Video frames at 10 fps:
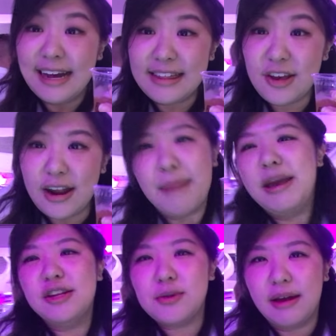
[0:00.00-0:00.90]
It's good. I
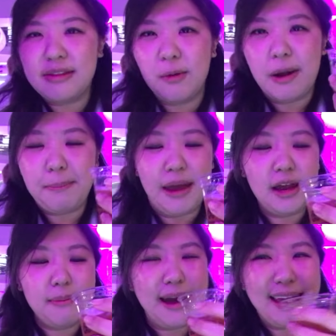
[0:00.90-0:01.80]
mean, do I still want
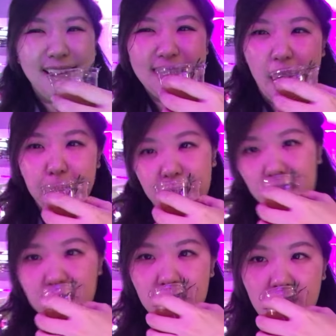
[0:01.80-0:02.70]
bacon in mine? Hell yeah, but it's